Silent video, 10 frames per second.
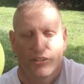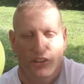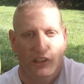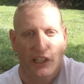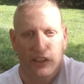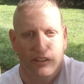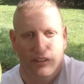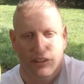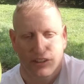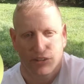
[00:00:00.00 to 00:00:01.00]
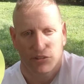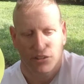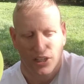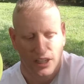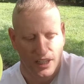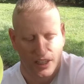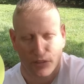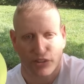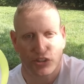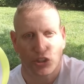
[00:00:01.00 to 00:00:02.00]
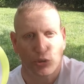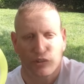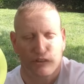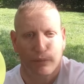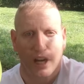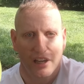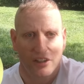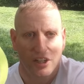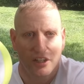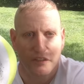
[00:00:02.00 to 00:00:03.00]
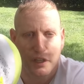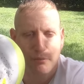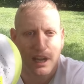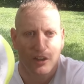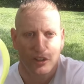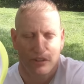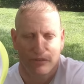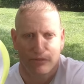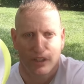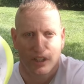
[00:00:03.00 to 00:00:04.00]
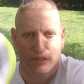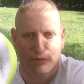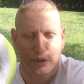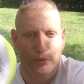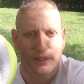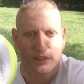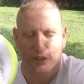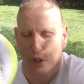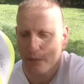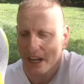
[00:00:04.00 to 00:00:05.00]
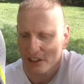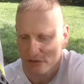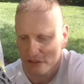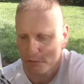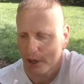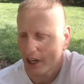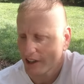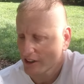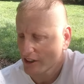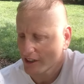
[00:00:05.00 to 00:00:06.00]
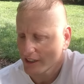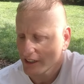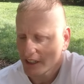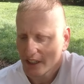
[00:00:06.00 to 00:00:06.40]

the length uh, of the shoe was spot on. The amount of, of room in the toe box was spot on.